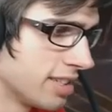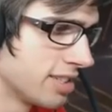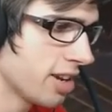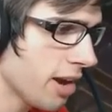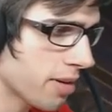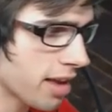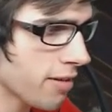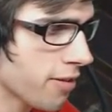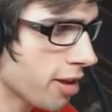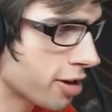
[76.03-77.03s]
So yeah,
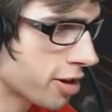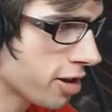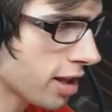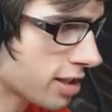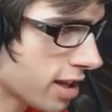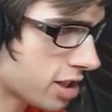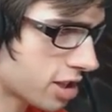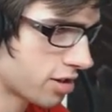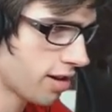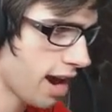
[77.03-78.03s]
without further ado, let's get
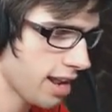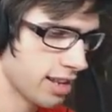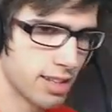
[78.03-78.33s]
straight